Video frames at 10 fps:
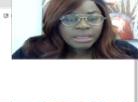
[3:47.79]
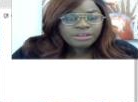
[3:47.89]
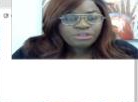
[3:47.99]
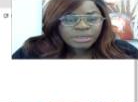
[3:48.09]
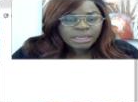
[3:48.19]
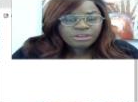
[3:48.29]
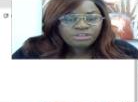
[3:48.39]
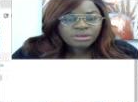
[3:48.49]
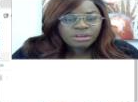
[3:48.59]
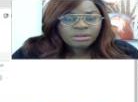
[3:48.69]

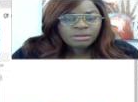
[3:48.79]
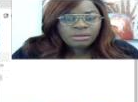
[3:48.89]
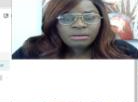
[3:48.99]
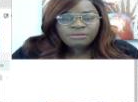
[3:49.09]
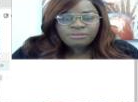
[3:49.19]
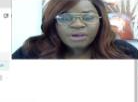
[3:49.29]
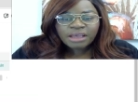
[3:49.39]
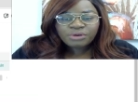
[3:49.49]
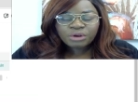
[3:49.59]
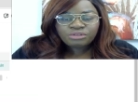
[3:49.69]
Education,
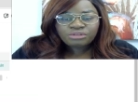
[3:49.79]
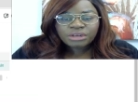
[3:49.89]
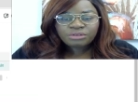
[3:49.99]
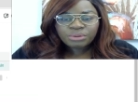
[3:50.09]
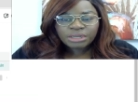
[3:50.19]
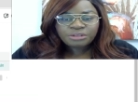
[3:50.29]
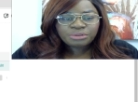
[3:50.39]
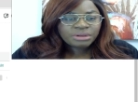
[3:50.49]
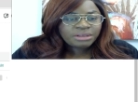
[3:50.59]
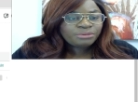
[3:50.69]

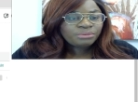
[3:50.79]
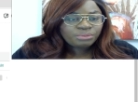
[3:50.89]
$523.